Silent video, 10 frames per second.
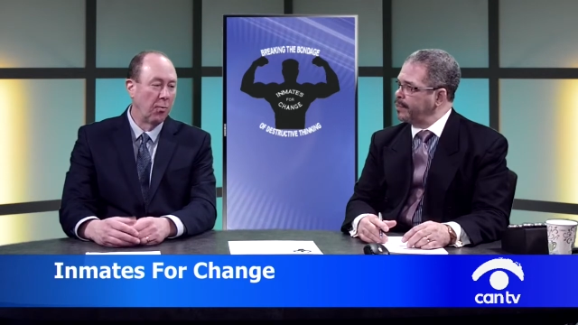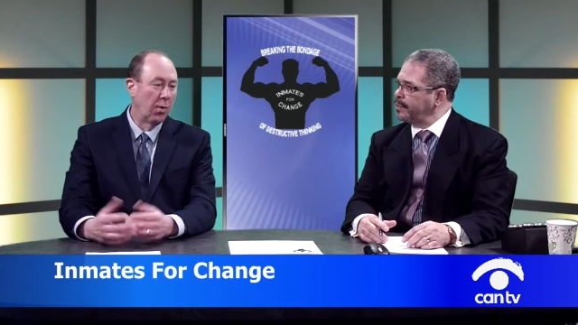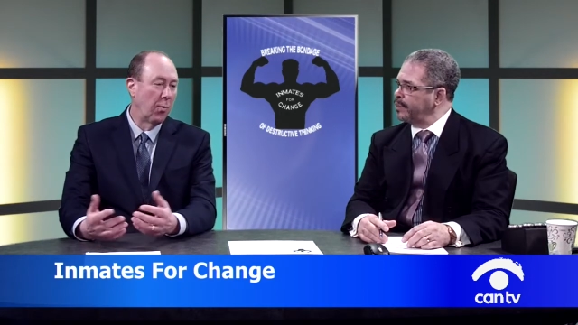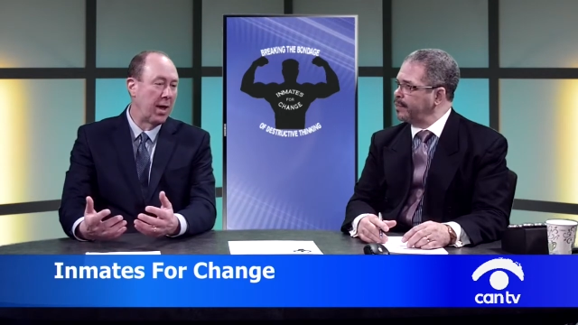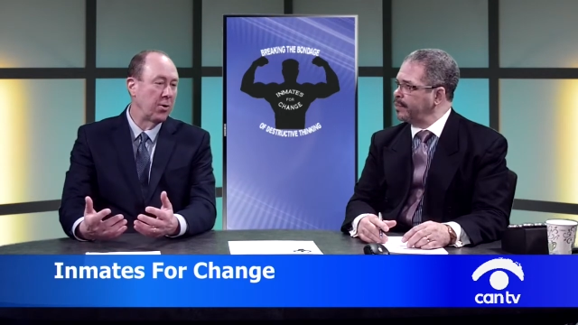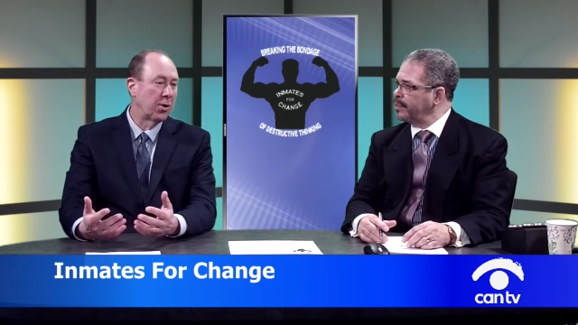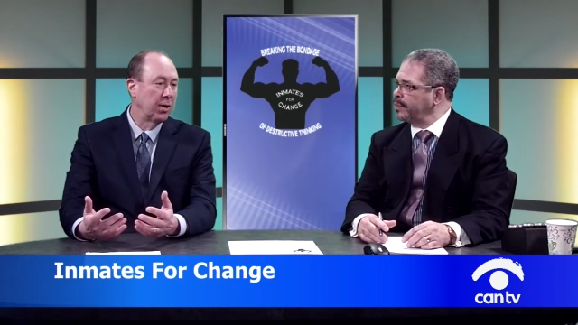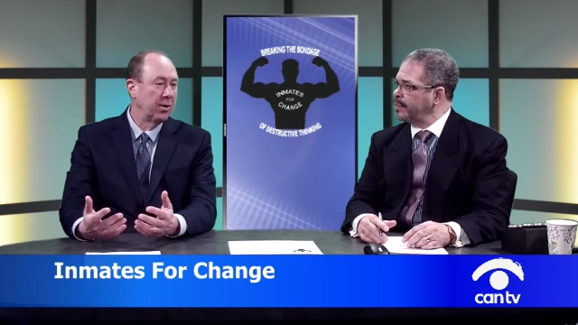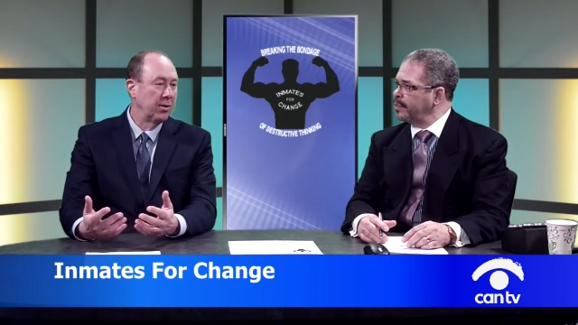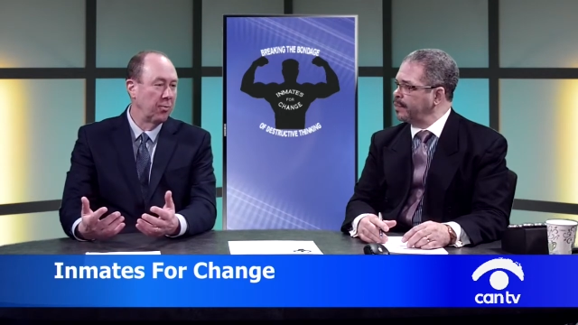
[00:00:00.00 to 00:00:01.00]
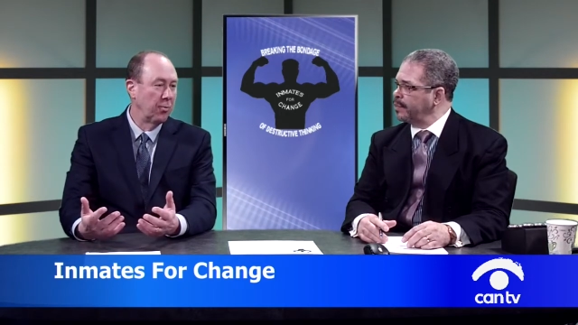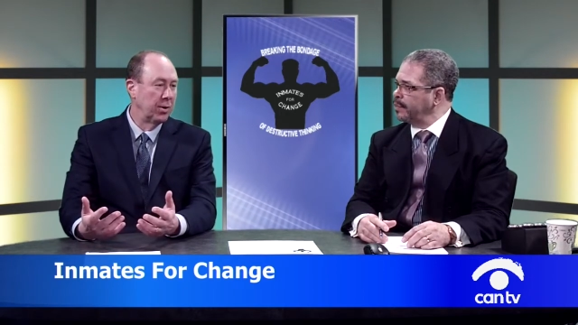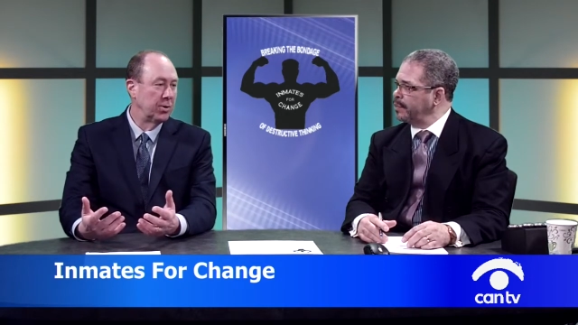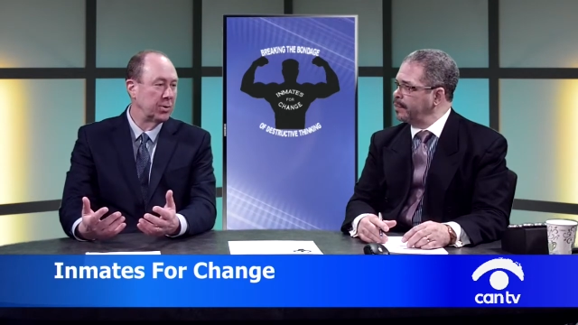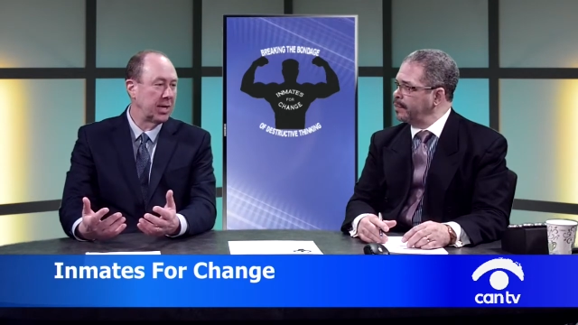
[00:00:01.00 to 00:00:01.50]
Speaker 1: one way you could
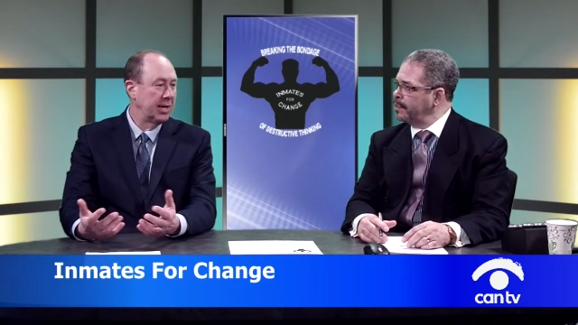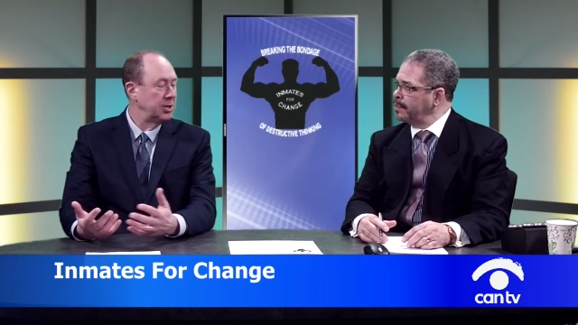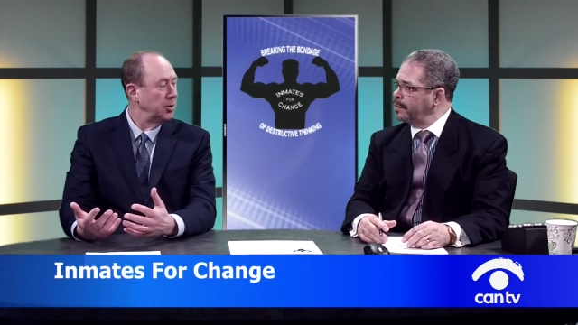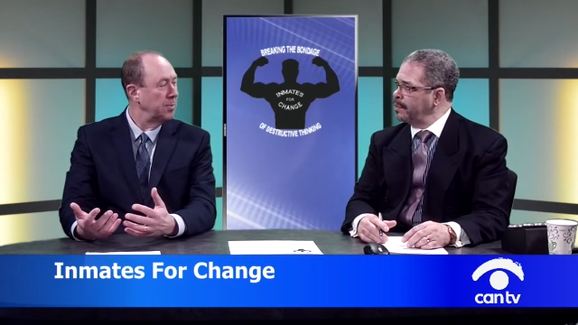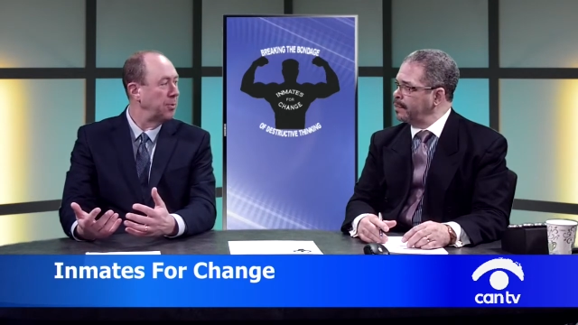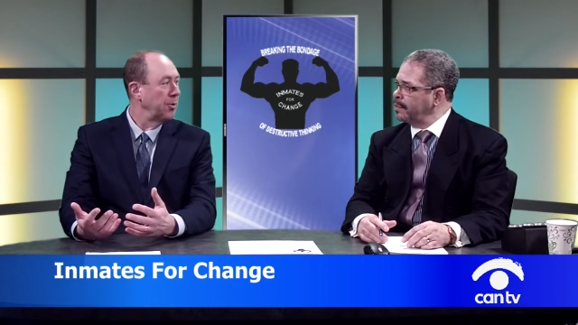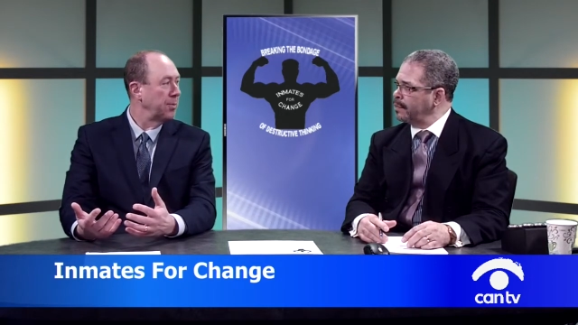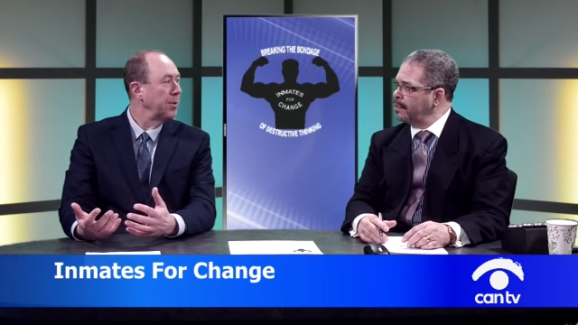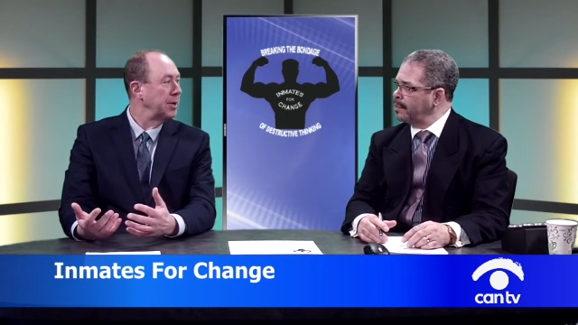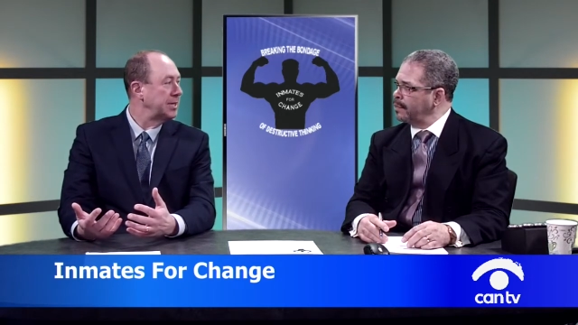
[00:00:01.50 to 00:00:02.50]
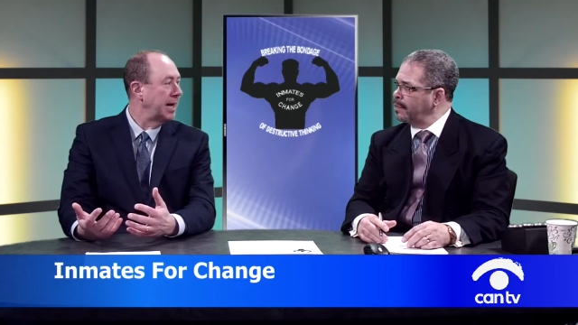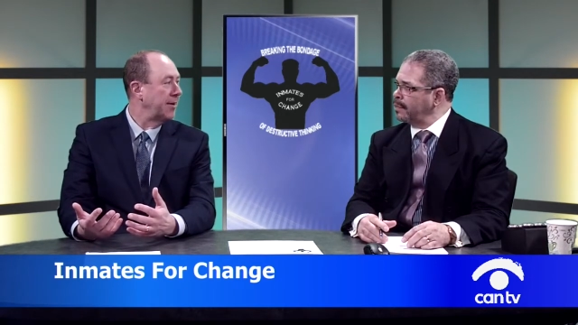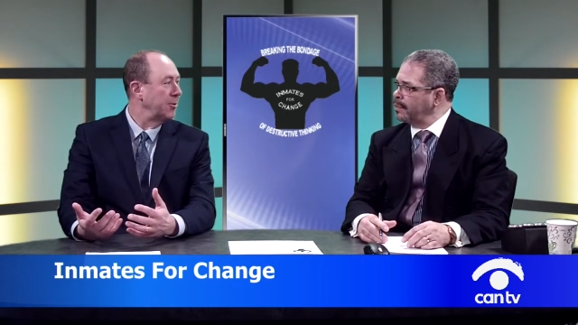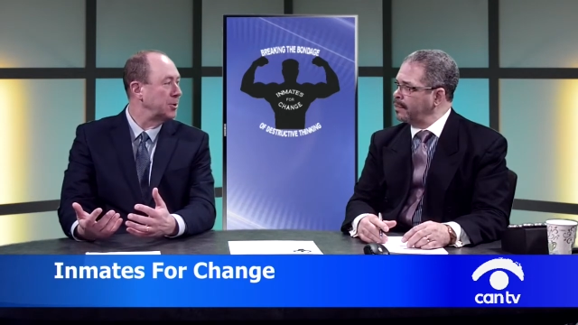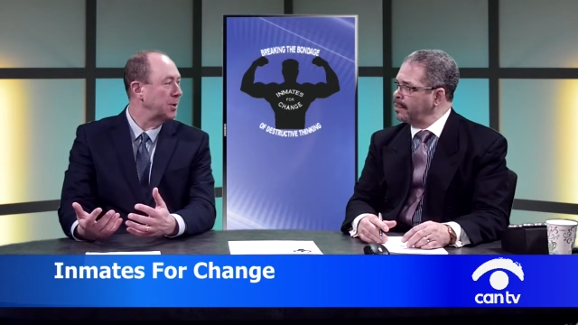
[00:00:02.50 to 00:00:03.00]
reduce that is you could pull the police
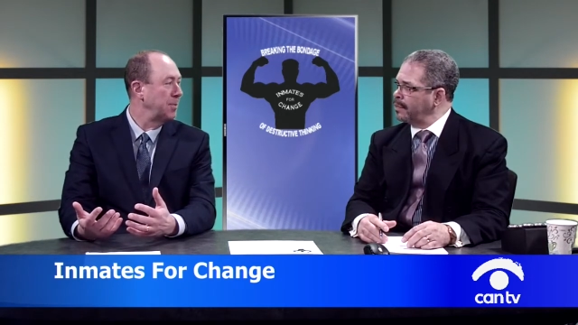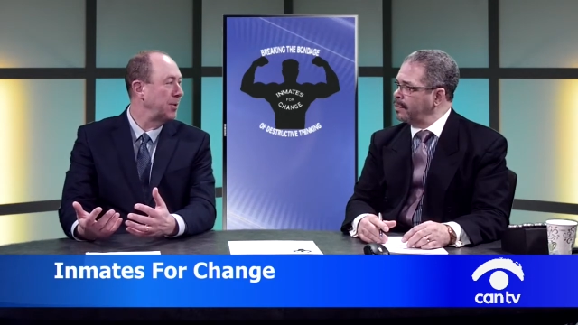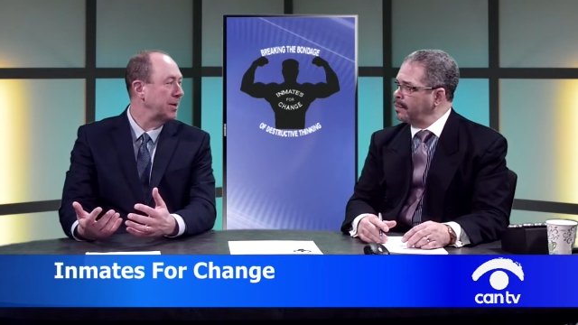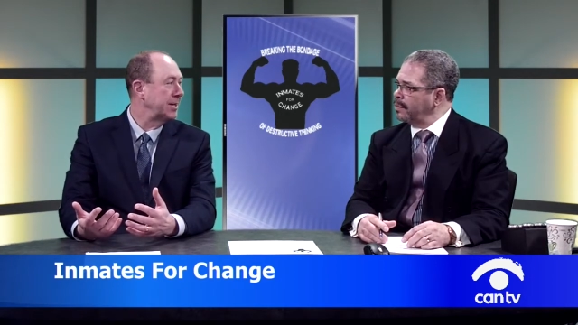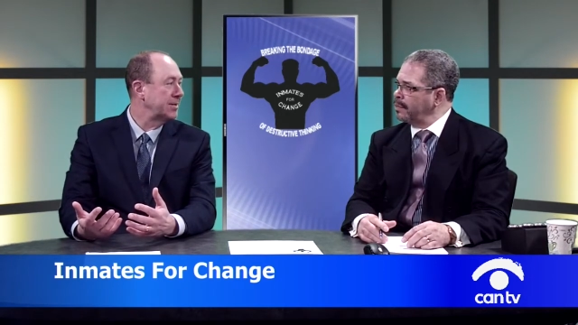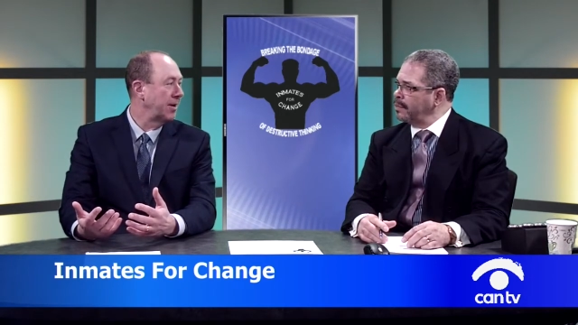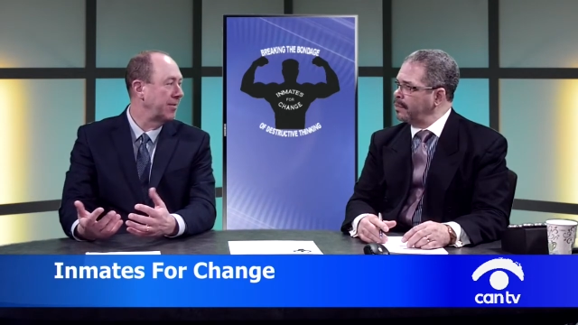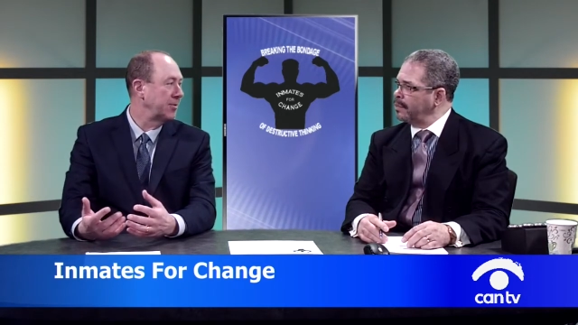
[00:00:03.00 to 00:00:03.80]
out of those communities, right? If